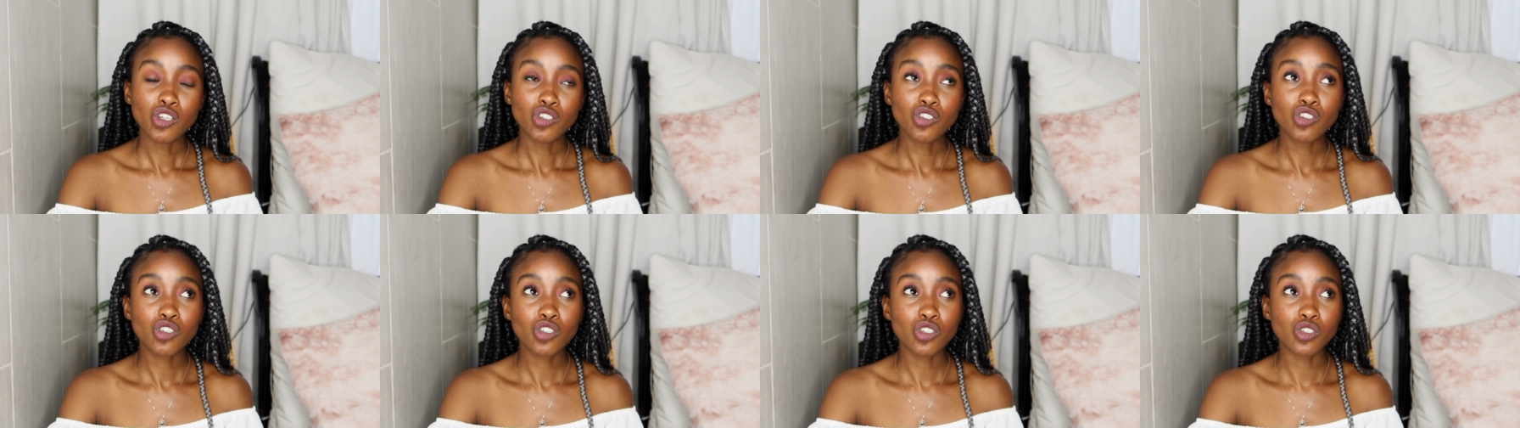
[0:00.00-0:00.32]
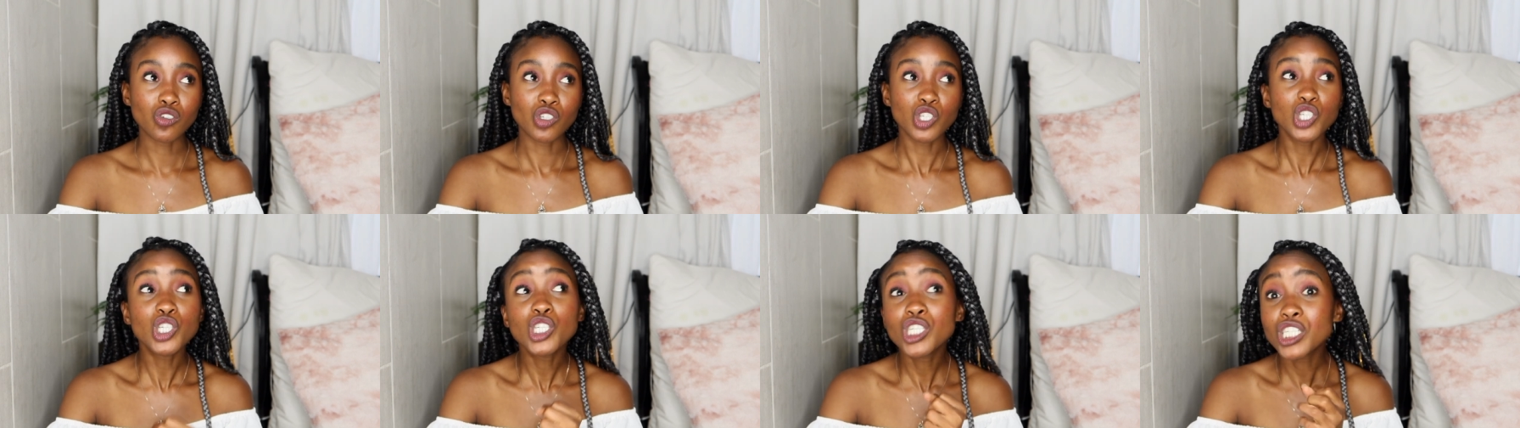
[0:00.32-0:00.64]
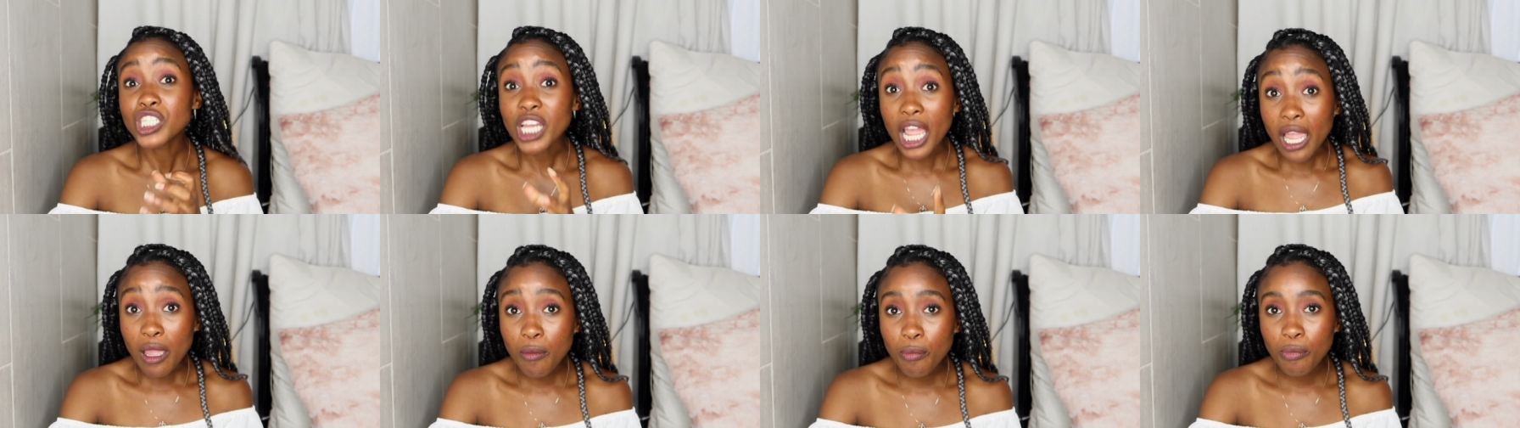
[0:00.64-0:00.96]
to
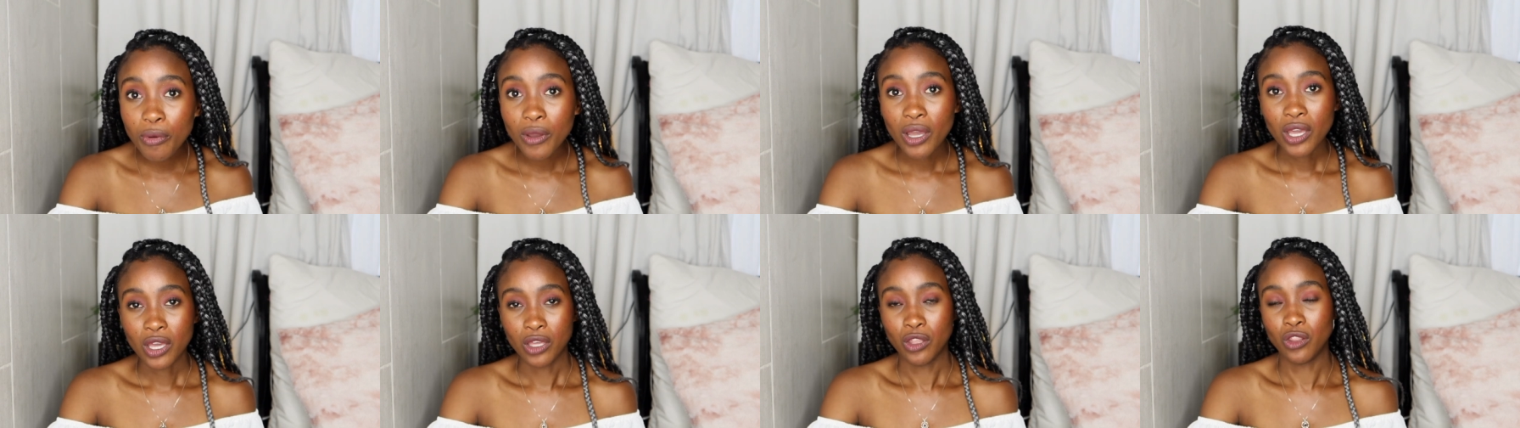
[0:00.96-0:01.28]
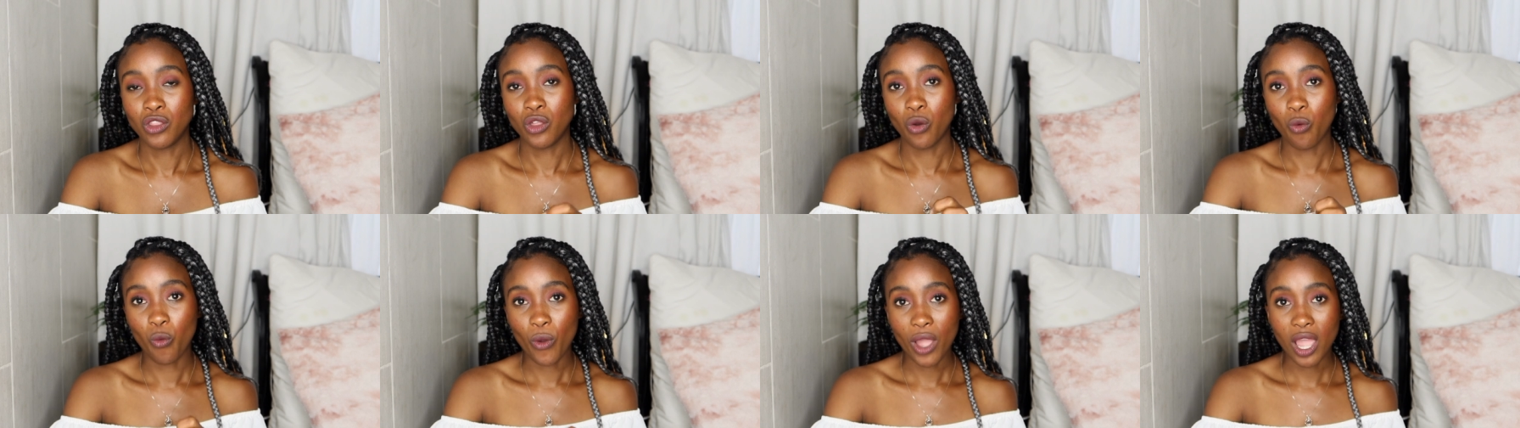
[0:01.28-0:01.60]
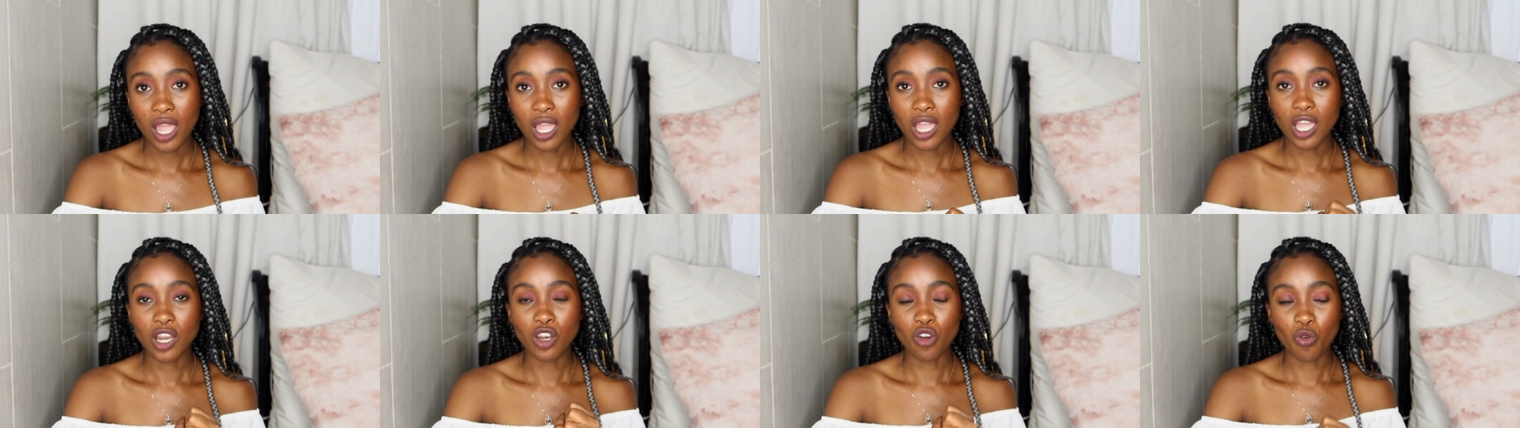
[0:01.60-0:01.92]
shape the way
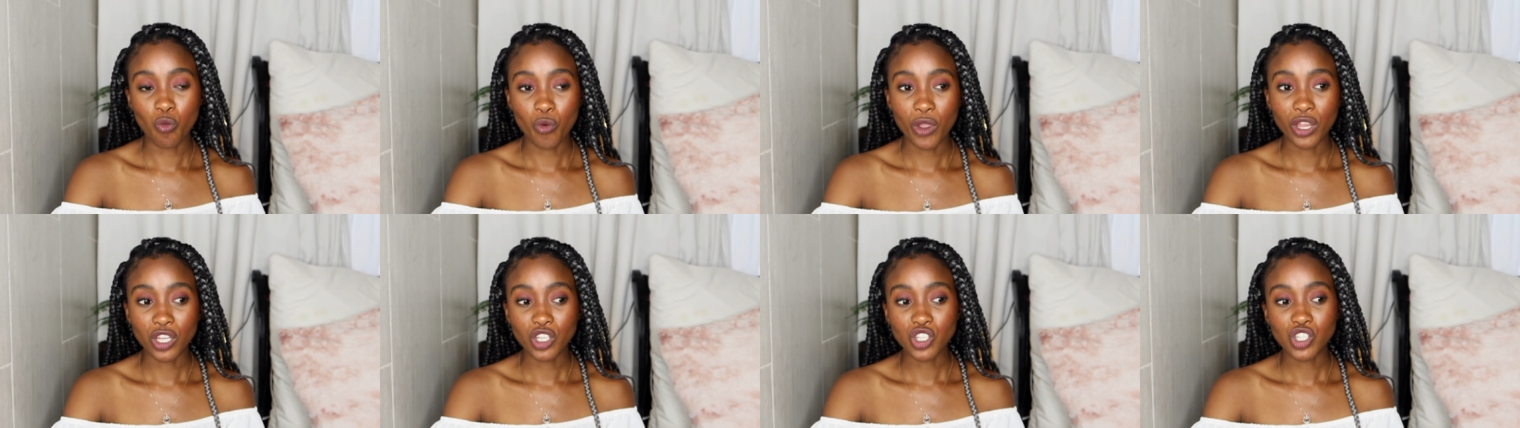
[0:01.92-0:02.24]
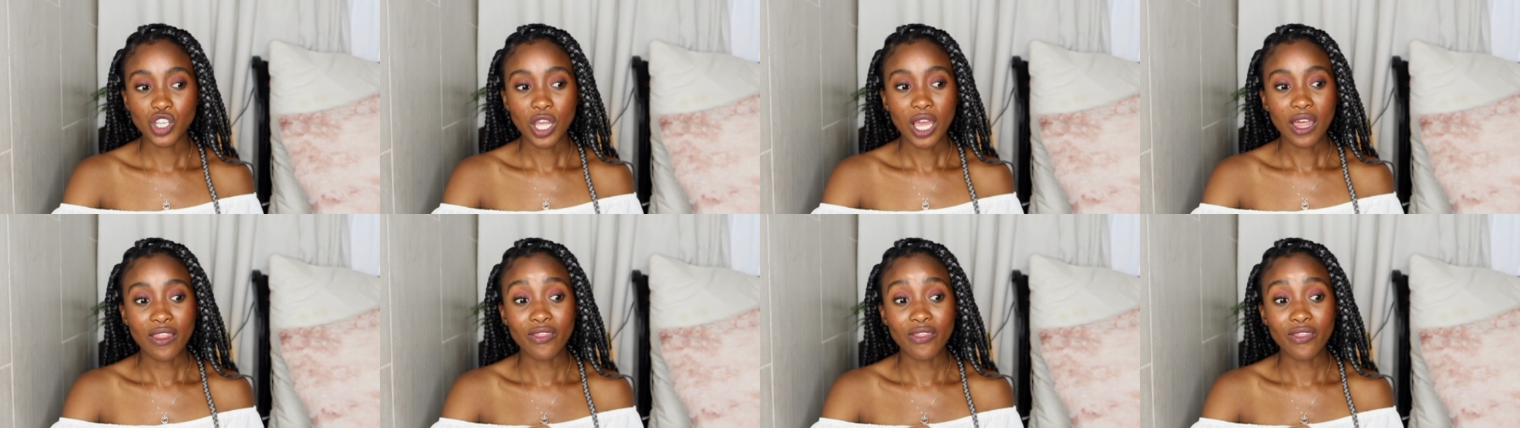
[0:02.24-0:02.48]
in which